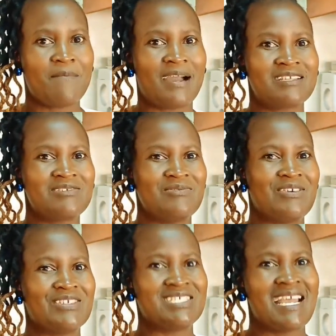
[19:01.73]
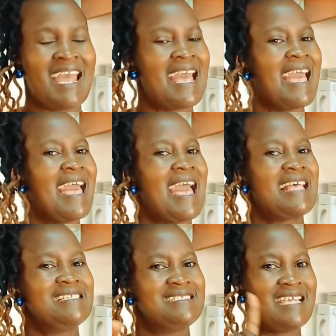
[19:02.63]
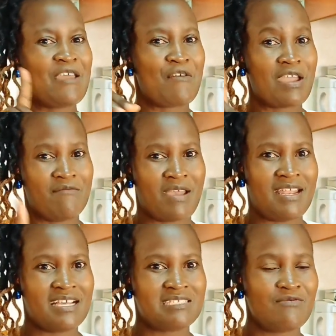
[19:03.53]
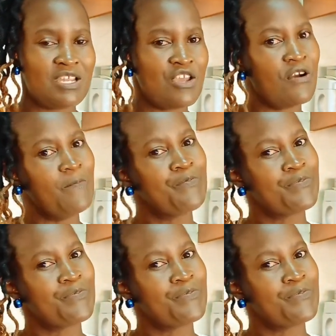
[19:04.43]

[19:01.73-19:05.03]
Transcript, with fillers: back to watch. See you in my next video.